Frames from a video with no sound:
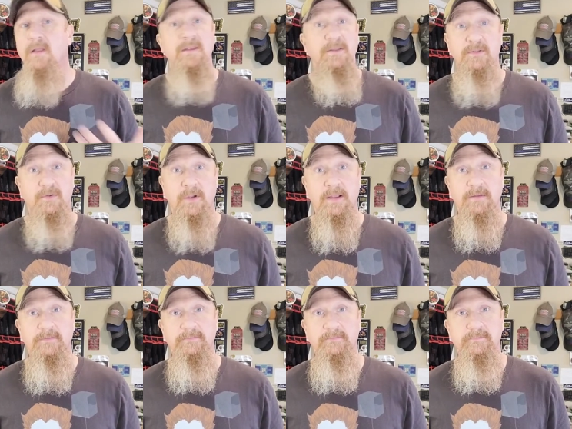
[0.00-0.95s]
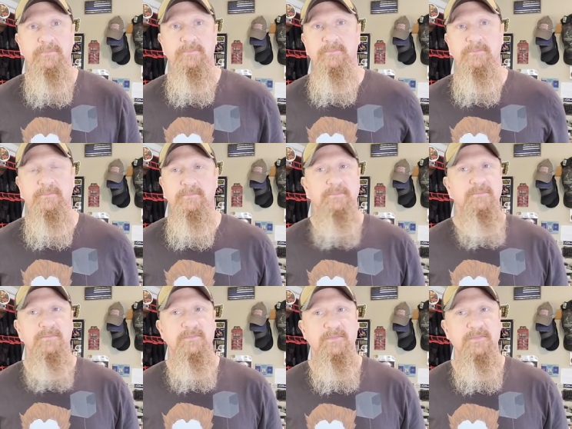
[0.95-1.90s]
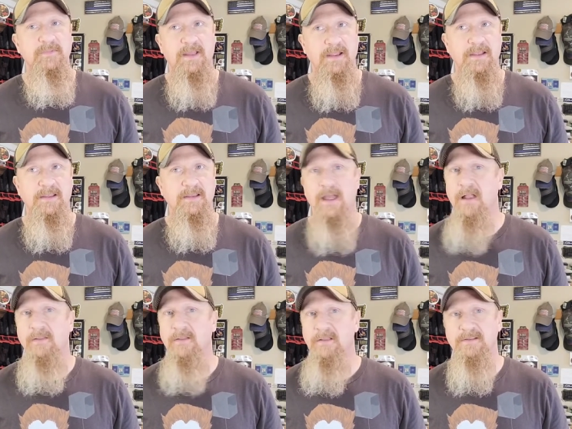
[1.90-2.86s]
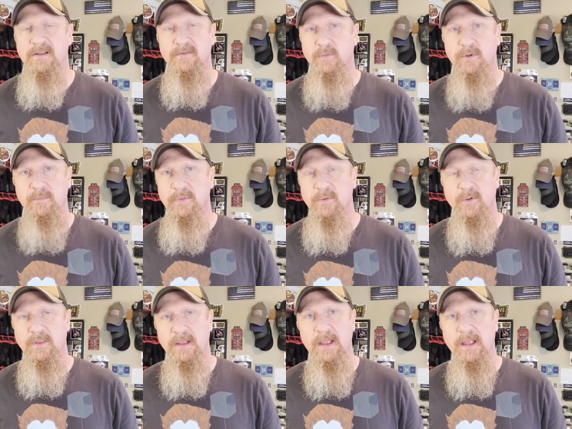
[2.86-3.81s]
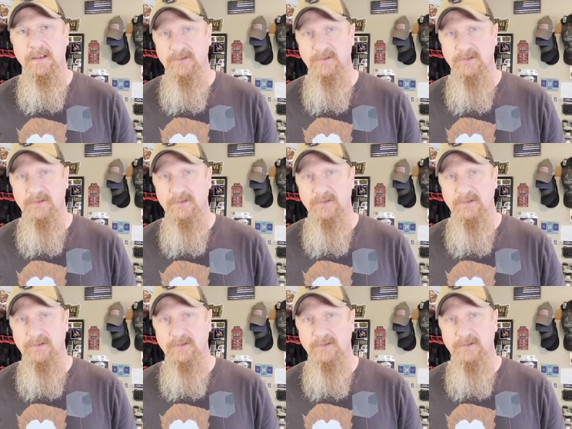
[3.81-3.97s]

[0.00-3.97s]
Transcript: Neither do I. Like, I don't think there's ever one been one that I